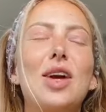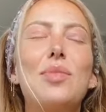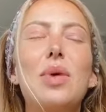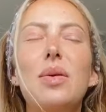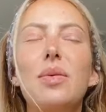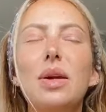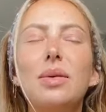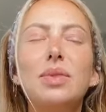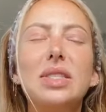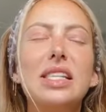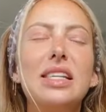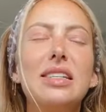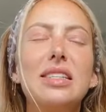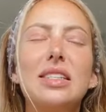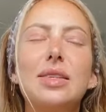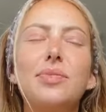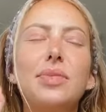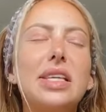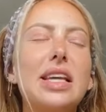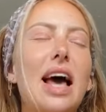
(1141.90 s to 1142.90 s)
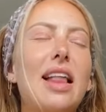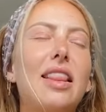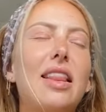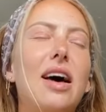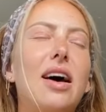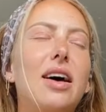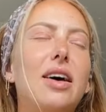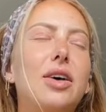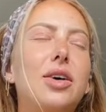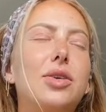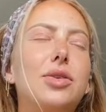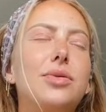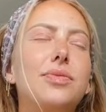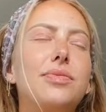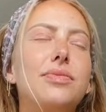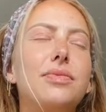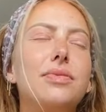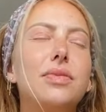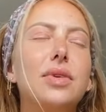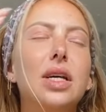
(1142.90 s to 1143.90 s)
Or maybe I'm seeing some yellow,
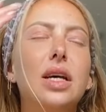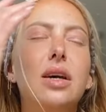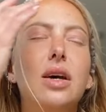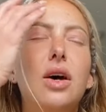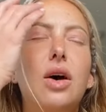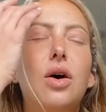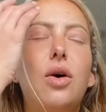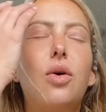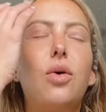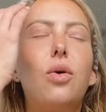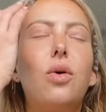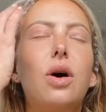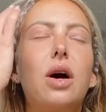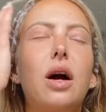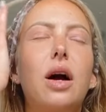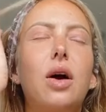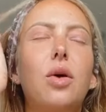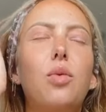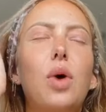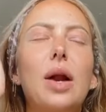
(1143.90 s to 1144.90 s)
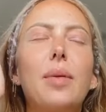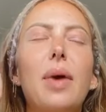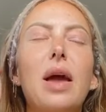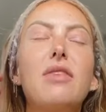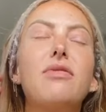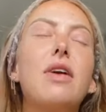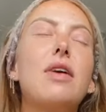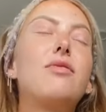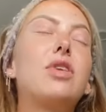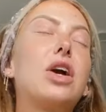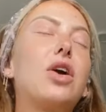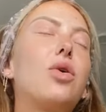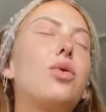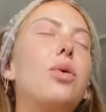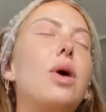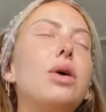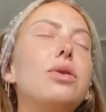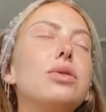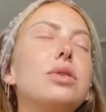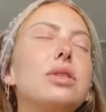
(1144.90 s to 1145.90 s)
or one of my favorite
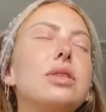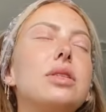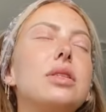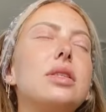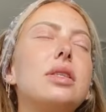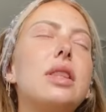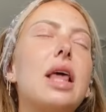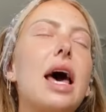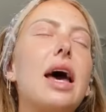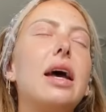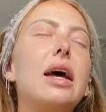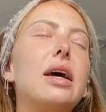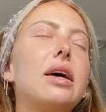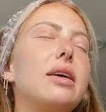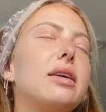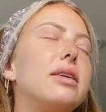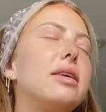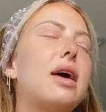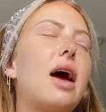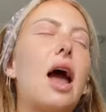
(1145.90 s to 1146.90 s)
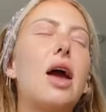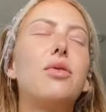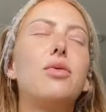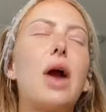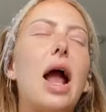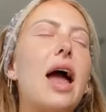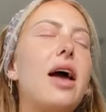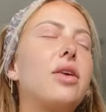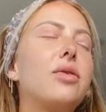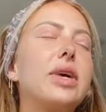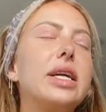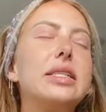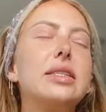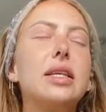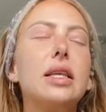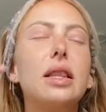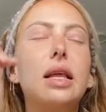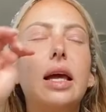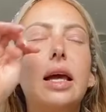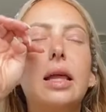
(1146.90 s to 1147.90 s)
quotes that I read
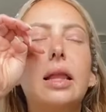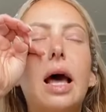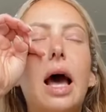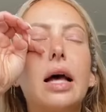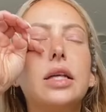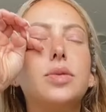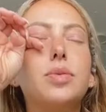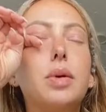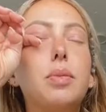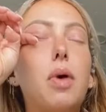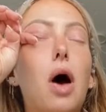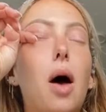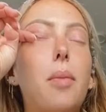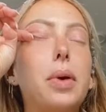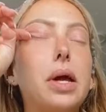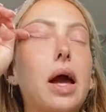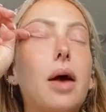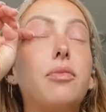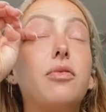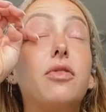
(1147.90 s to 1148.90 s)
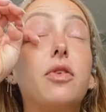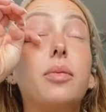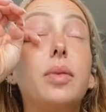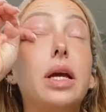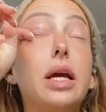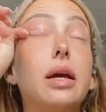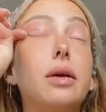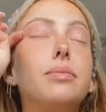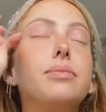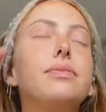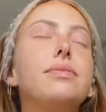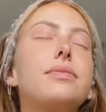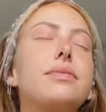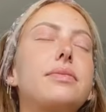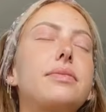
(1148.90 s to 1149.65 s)
recently that has been popping up for me.